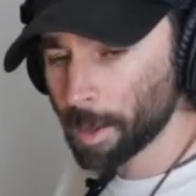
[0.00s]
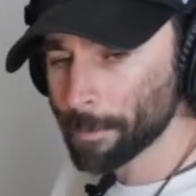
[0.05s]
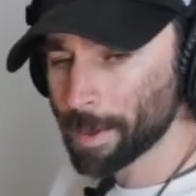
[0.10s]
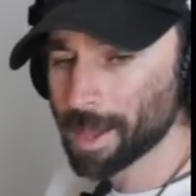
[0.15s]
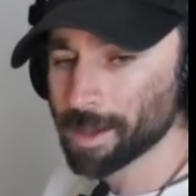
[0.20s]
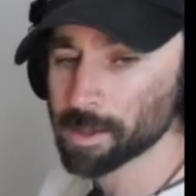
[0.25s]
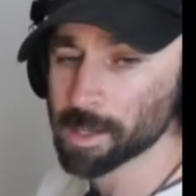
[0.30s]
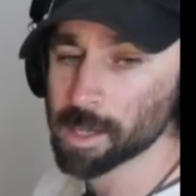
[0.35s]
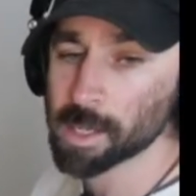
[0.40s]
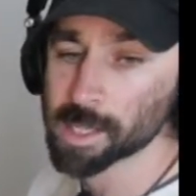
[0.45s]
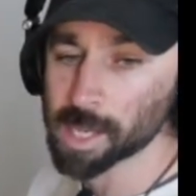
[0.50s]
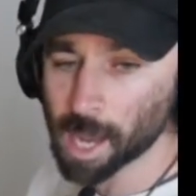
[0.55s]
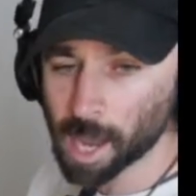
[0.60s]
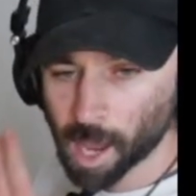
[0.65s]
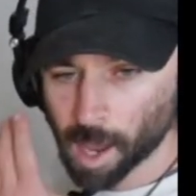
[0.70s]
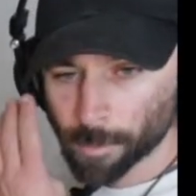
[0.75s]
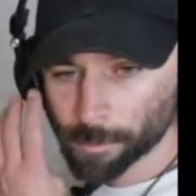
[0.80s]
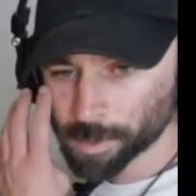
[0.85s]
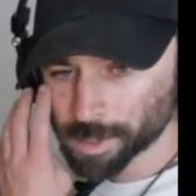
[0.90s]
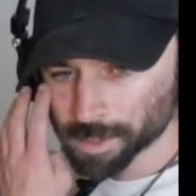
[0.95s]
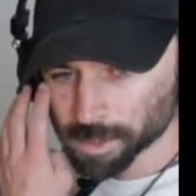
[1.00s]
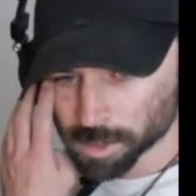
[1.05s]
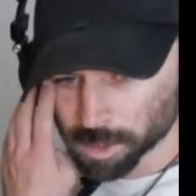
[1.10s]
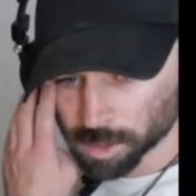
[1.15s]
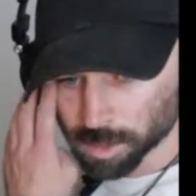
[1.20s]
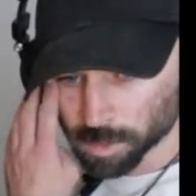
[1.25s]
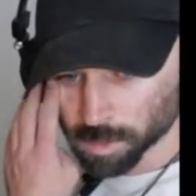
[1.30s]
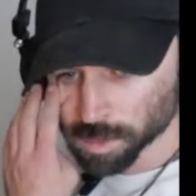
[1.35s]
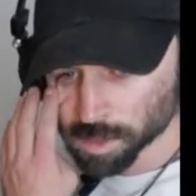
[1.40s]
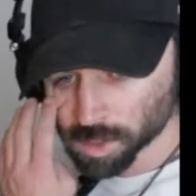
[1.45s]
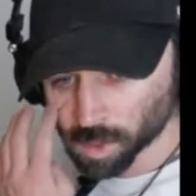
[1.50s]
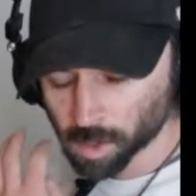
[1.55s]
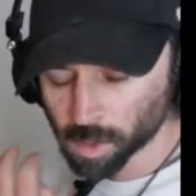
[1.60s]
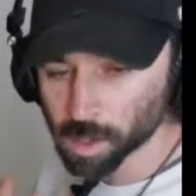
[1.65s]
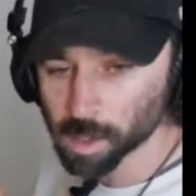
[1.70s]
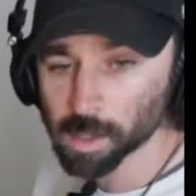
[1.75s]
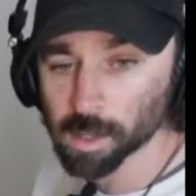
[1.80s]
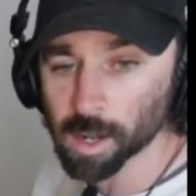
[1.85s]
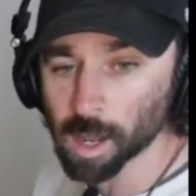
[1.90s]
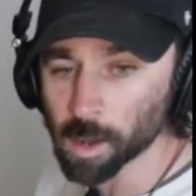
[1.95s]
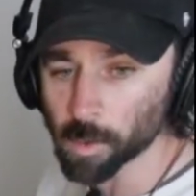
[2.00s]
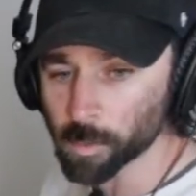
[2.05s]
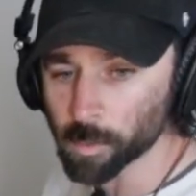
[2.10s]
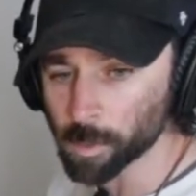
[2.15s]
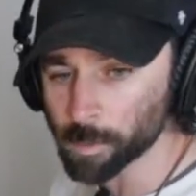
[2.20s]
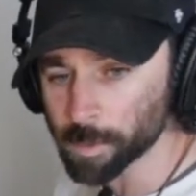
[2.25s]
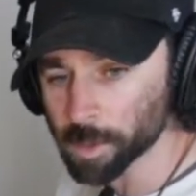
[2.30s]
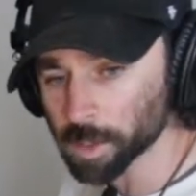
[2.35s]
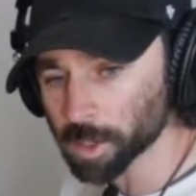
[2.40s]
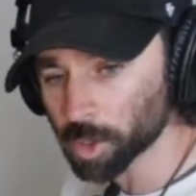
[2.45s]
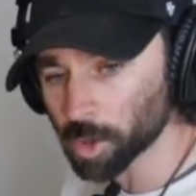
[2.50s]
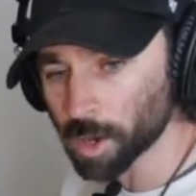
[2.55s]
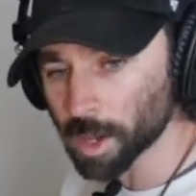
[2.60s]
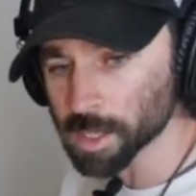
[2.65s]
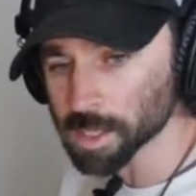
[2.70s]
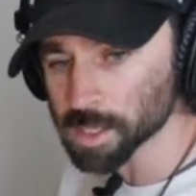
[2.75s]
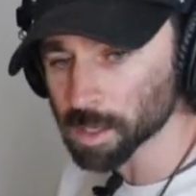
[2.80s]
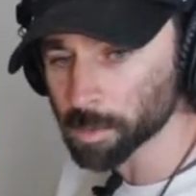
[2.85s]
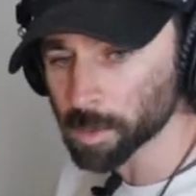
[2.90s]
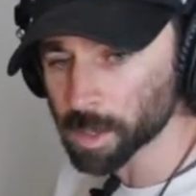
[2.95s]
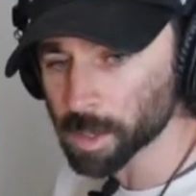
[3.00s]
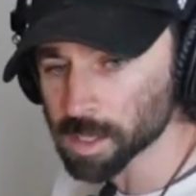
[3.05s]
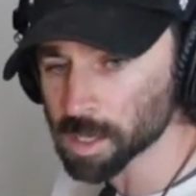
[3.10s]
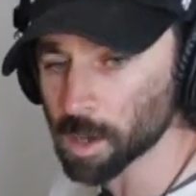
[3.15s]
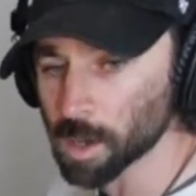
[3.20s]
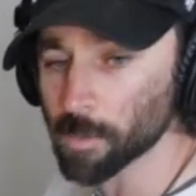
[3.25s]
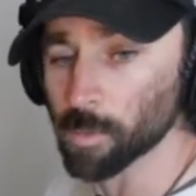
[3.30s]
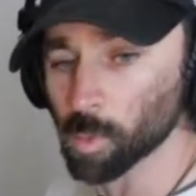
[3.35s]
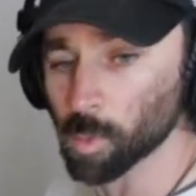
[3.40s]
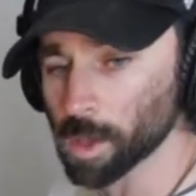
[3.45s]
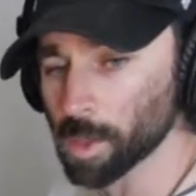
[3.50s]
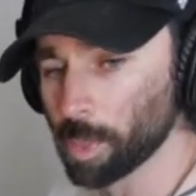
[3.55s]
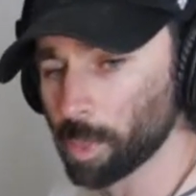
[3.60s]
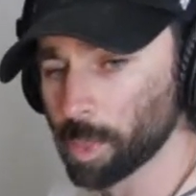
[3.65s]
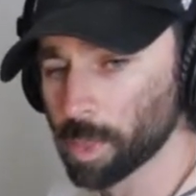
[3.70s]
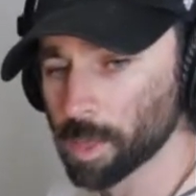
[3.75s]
at least happy to start kind of familiarizing myself with